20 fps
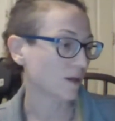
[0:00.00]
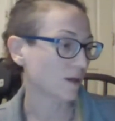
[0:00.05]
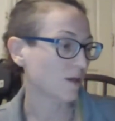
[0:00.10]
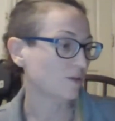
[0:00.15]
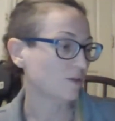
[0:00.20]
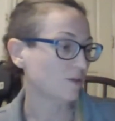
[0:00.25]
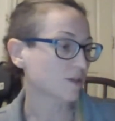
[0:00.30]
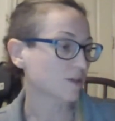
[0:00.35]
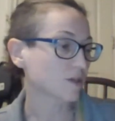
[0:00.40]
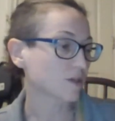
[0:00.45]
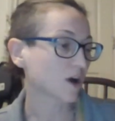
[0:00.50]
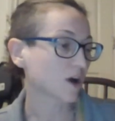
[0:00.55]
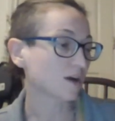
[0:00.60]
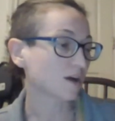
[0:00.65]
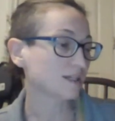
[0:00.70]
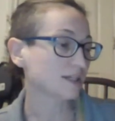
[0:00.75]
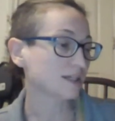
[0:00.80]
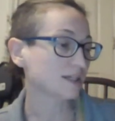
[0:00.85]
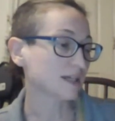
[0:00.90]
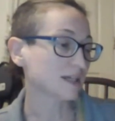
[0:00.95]
This card
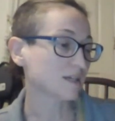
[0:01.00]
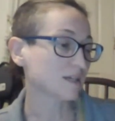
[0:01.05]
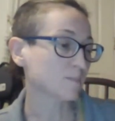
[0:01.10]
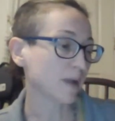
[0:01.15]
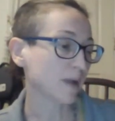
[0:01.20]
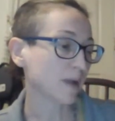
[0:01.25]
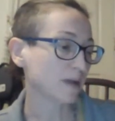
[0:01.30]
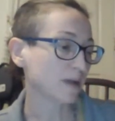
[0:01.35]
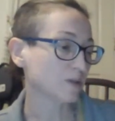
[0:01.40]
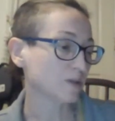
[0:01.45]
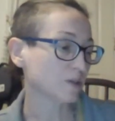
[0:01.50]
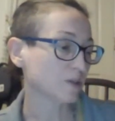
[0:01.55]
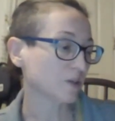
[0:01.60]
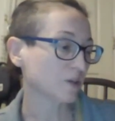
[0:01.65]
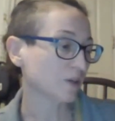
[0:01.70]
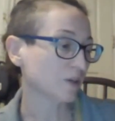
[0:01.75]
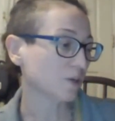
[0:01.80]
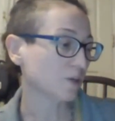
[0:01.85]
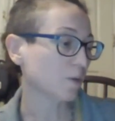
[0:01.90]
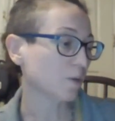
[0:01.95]
says it best.
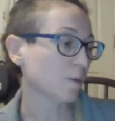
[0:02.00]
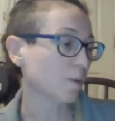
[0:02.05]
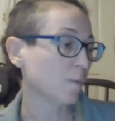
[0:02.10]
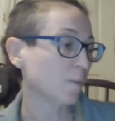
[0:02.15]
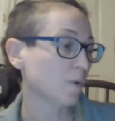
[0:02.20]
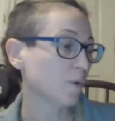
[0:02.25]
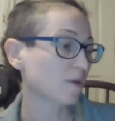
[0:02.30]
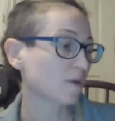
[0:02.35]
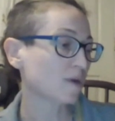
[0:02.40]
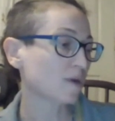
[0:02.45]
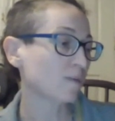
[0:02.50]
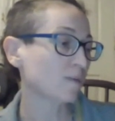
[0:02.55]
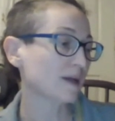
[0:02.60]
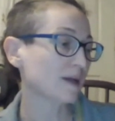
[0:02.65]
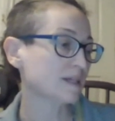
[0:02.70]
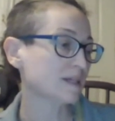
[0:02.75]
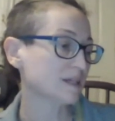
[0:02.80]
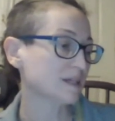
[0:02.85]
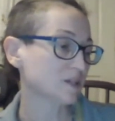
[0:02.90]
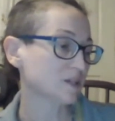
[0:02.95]
You are more than my
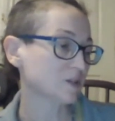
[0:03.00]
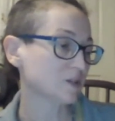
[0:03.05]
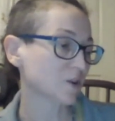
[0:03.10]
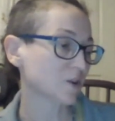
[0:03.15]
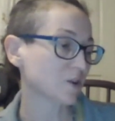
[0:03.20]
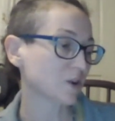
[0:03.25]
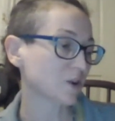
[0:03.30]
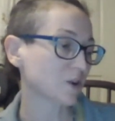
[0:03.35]
sister.